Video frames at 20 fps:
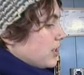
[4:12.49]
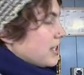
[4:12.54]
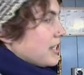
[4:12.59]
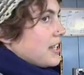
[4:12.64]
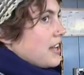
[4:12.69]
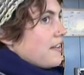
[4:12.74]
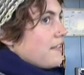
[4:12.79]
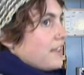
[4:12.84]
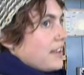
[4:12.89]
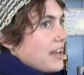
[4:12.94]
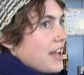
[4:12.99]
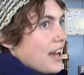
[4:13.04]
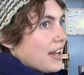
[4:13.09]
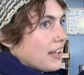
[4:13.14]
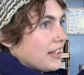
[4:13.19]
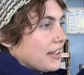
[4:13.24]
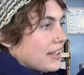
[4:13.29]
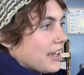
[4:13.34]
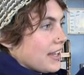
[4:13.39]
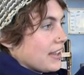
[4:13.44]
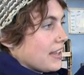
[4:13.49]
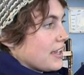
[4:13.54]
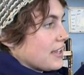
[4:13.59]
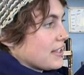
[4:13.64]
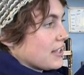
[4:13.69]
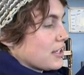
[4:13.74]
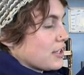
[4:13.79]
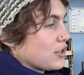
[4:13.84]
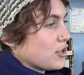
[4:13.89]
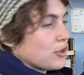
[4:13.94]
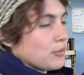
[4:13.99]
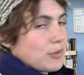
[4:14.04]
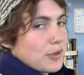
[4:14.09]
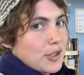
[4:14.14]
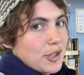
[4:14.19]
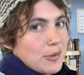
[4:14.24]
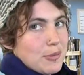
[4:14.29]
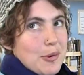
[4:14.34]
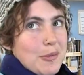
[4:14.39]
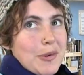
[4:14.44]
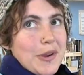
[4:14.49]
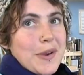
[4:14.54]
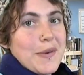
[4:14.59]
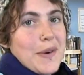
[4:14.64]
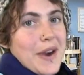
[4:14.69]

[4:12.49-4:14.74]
chef, and a food budget